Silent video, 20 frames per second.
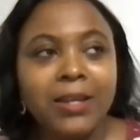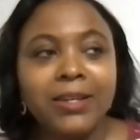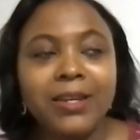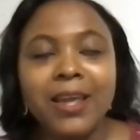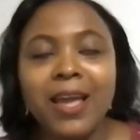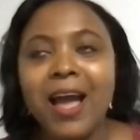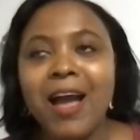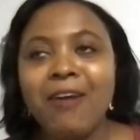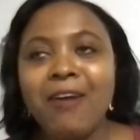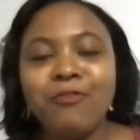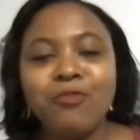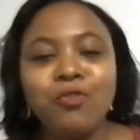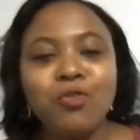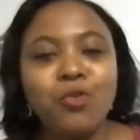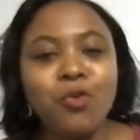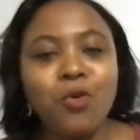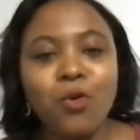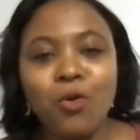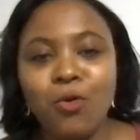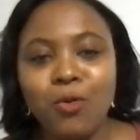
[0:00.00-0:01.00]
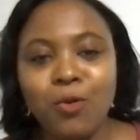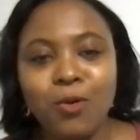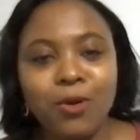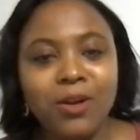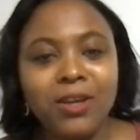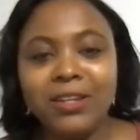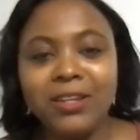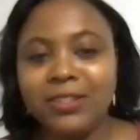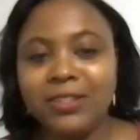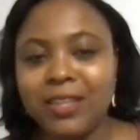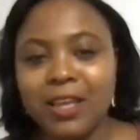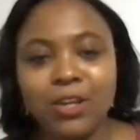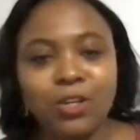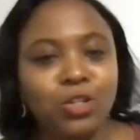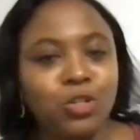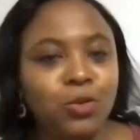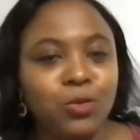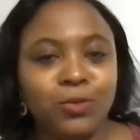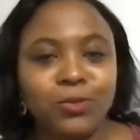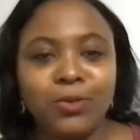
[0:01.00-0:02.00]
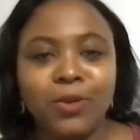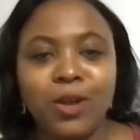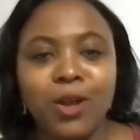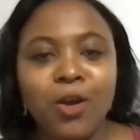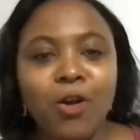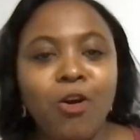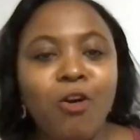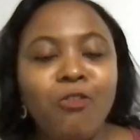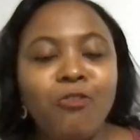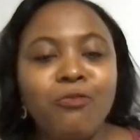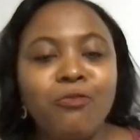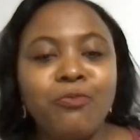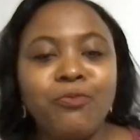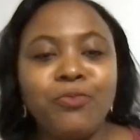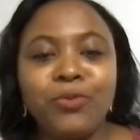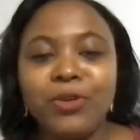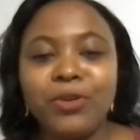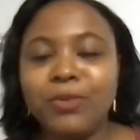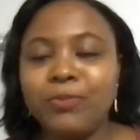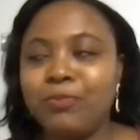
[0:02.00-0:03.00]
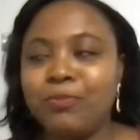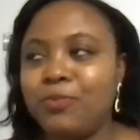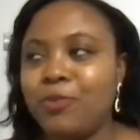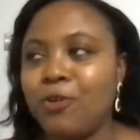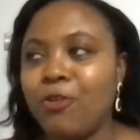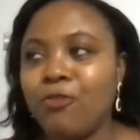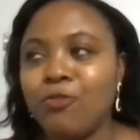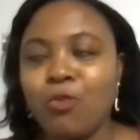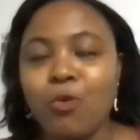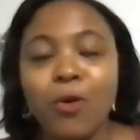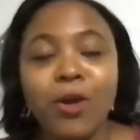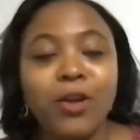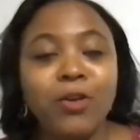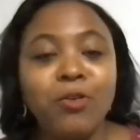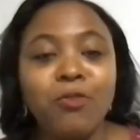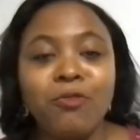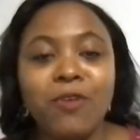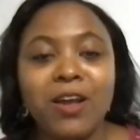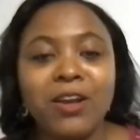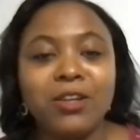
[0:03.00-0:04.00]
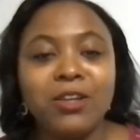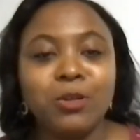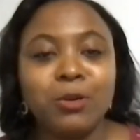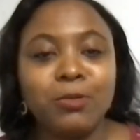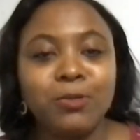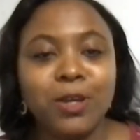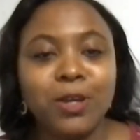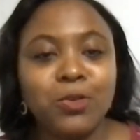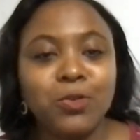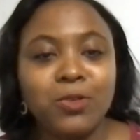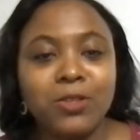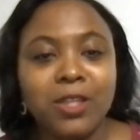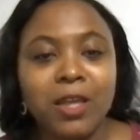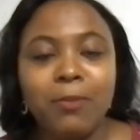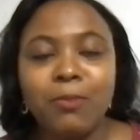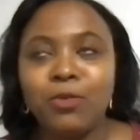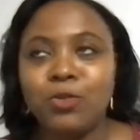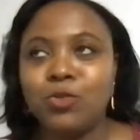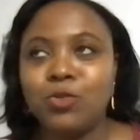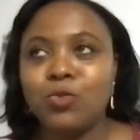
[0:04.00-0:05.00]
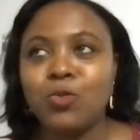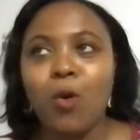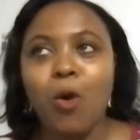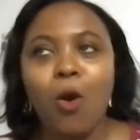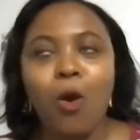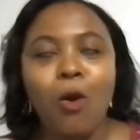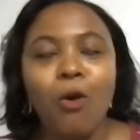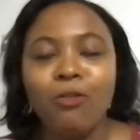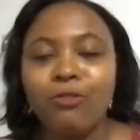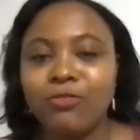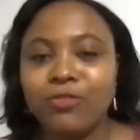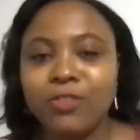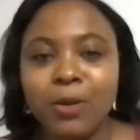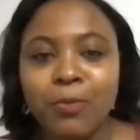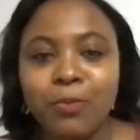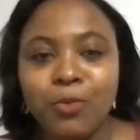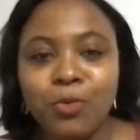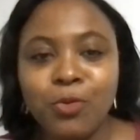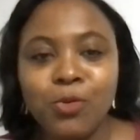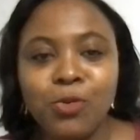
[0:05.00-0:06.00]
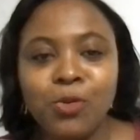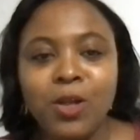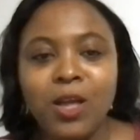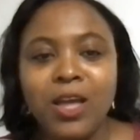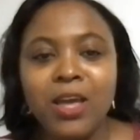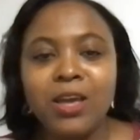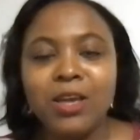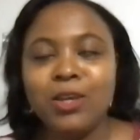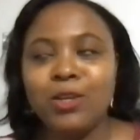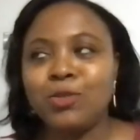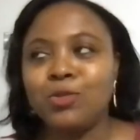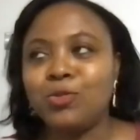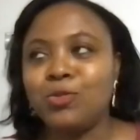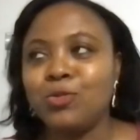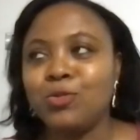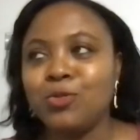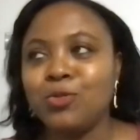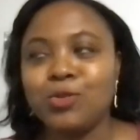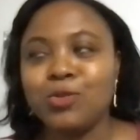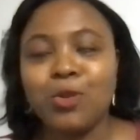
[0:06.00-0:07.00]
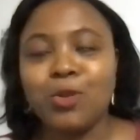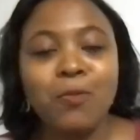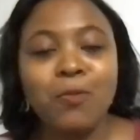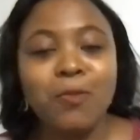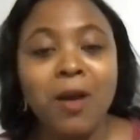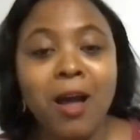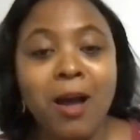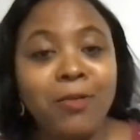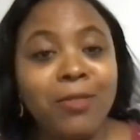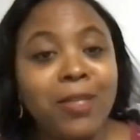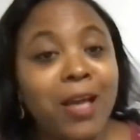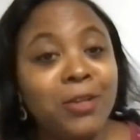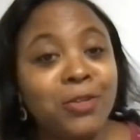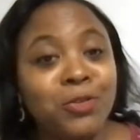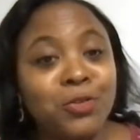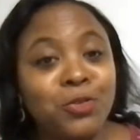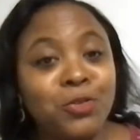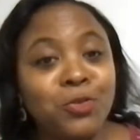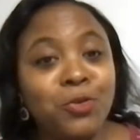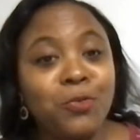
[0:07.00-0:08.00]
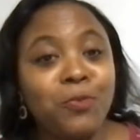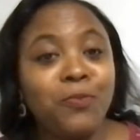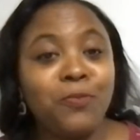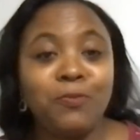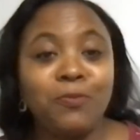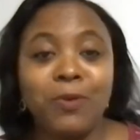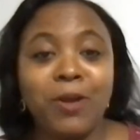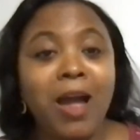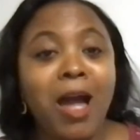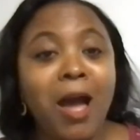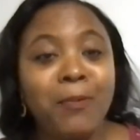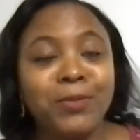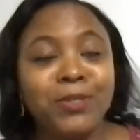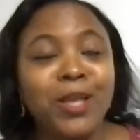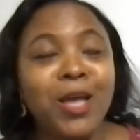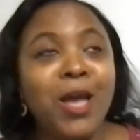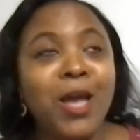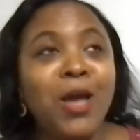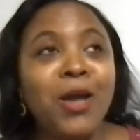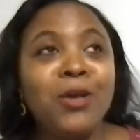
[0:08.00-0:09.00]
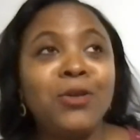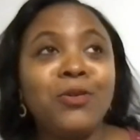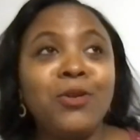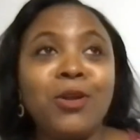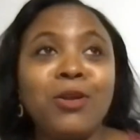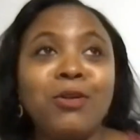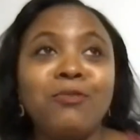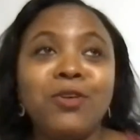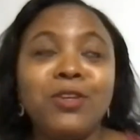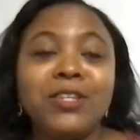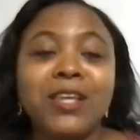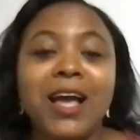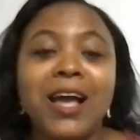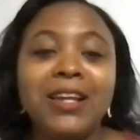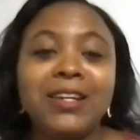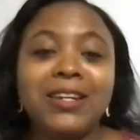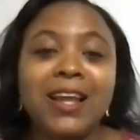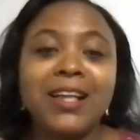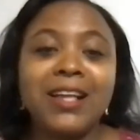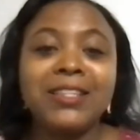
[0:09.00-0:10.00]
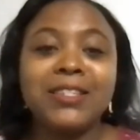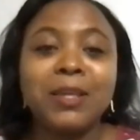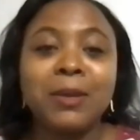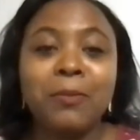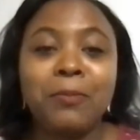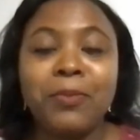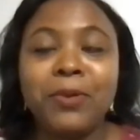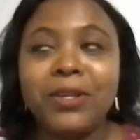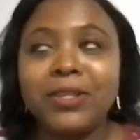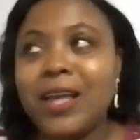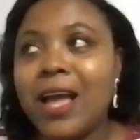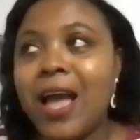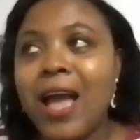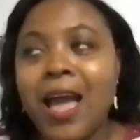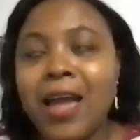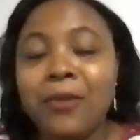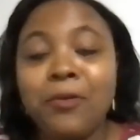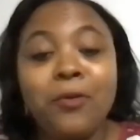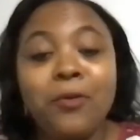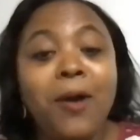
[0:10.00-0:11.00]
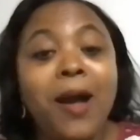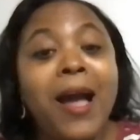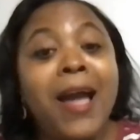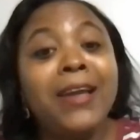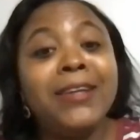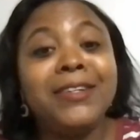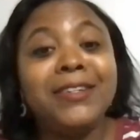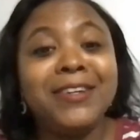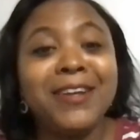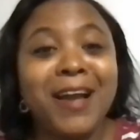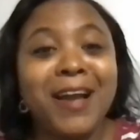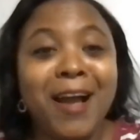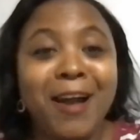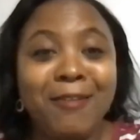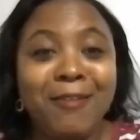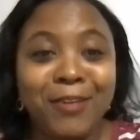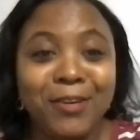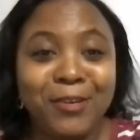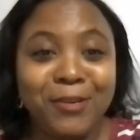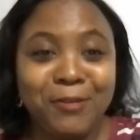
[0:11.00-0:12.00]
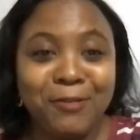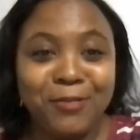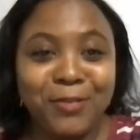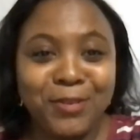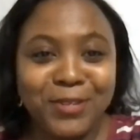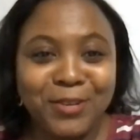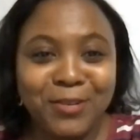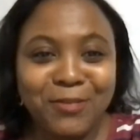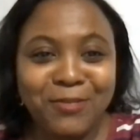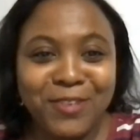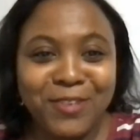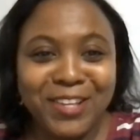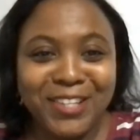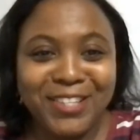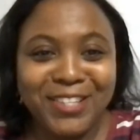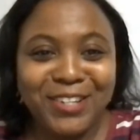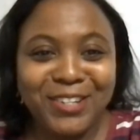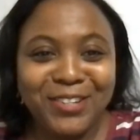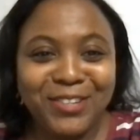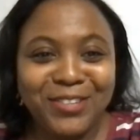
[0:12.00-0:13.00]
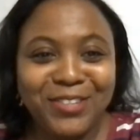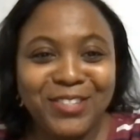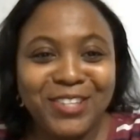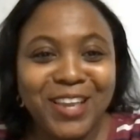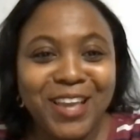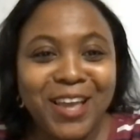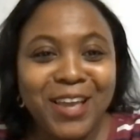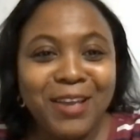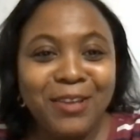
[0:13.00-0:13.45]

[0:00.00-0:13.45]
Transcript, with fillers: They have no intention of, of going over the subject with them. It's too uncomfortable. It's too somehow. That's true. Perhaps none of us had that template. I know I didn't have any of those conversations.